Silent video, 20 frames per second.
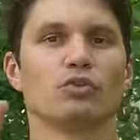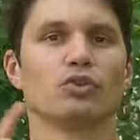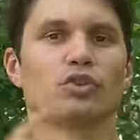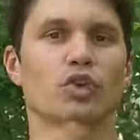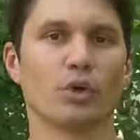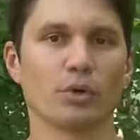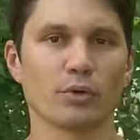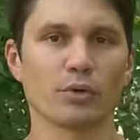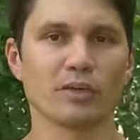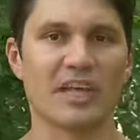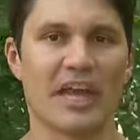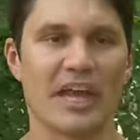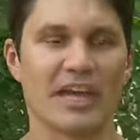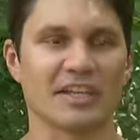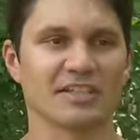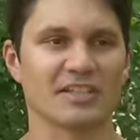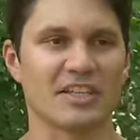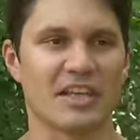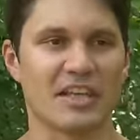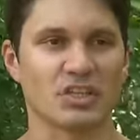go to a
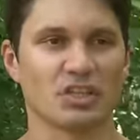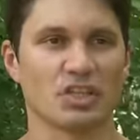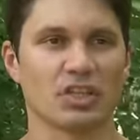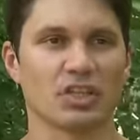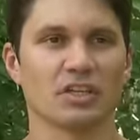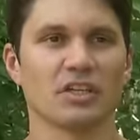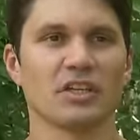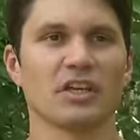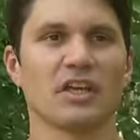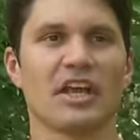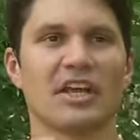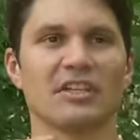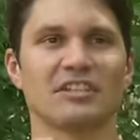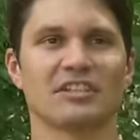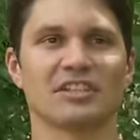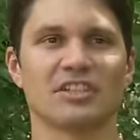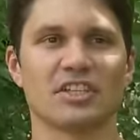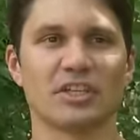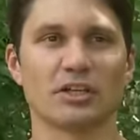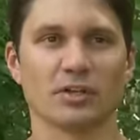gas station
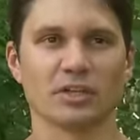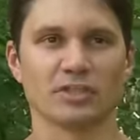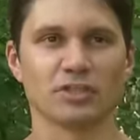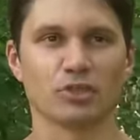and steal a